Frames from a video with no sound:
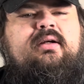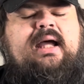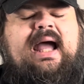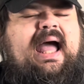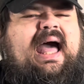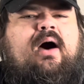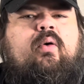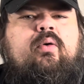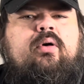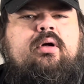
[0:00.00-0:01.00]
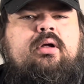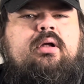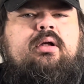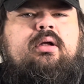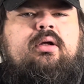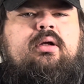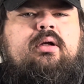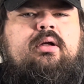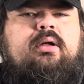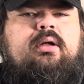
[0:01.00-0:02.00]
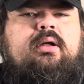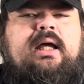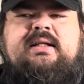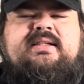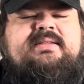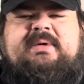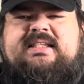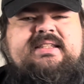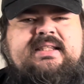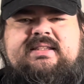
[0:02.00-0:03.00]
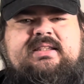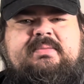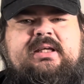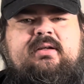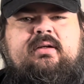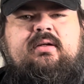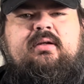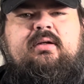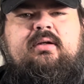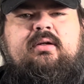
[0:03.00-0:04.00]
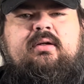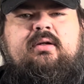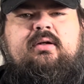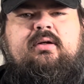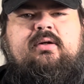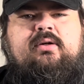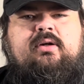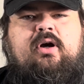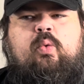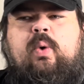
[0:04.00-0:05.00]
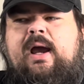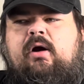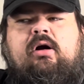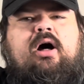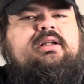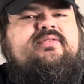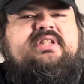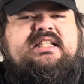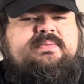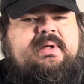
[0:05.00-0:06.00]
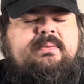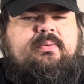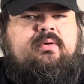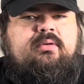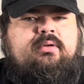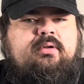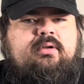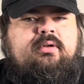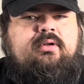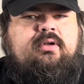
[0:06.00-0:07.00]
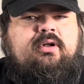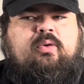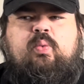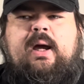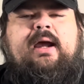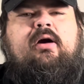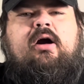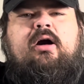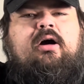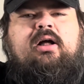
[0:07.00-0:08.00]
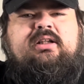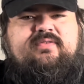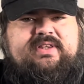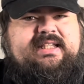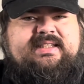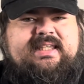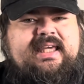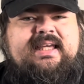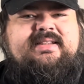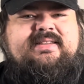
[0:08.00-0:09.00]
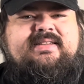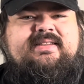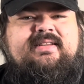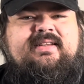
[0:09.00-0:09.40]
How? It doesn't make sense to me. Where are all of these people? Where are all of these kids?